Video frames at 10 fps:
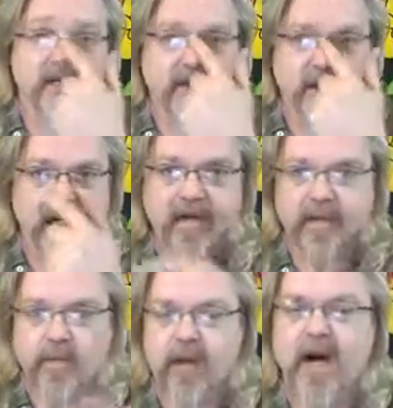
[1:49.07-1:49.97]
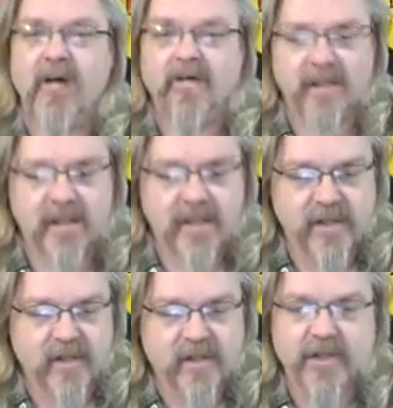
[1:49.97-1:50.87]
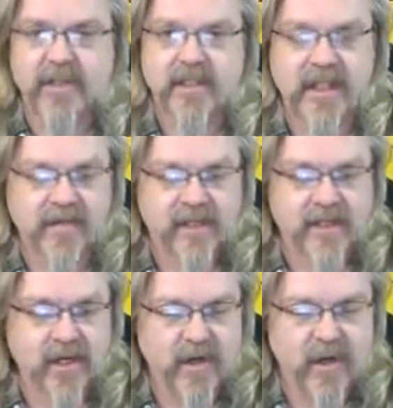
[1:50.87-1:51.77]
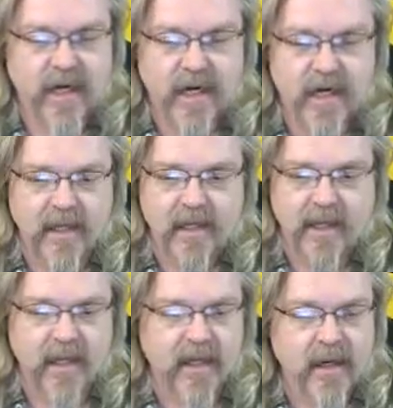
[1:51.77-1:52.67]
13 of their provinces due to this heavy snow and that kind of thing.